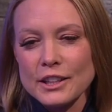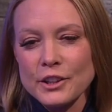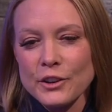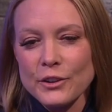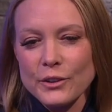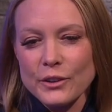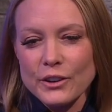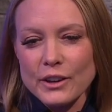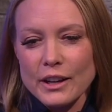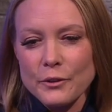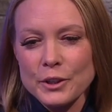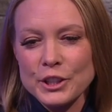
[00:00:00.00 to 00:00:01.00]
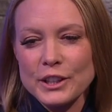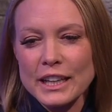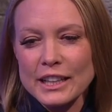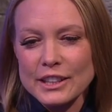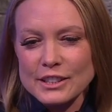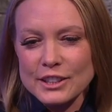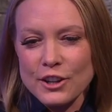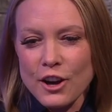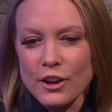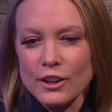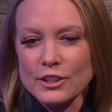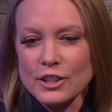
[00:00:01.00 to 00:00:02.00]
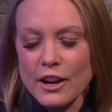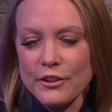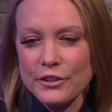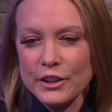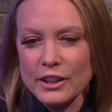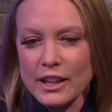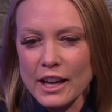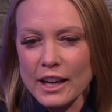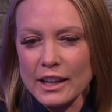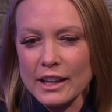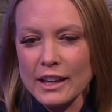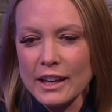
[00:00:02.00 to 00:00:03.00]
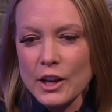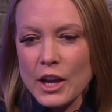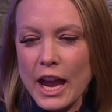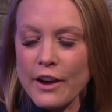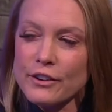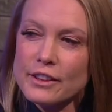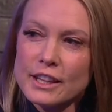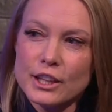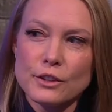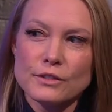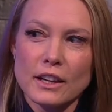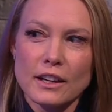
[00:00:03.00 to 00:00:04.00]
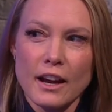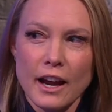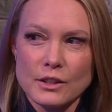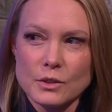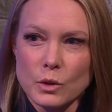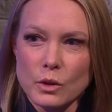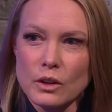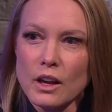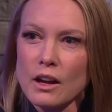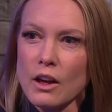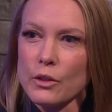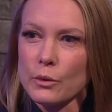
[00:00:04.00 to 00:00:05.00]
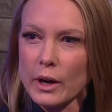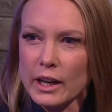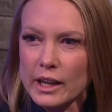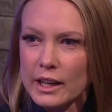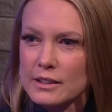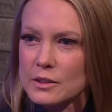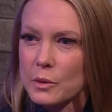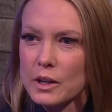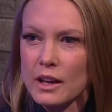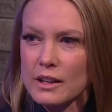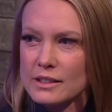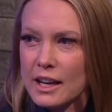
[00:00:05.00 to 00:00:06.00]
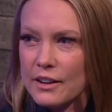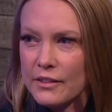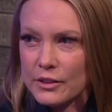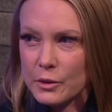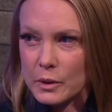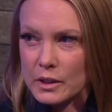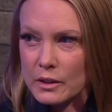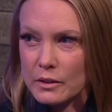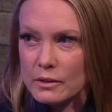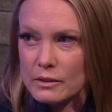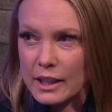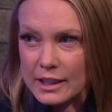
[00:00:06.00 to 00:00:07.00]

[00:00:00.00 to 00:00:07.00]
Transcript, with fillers: you know, when you get to college, I feel like everything you've done in high school and all the rankings and whatnot is kind of out the window.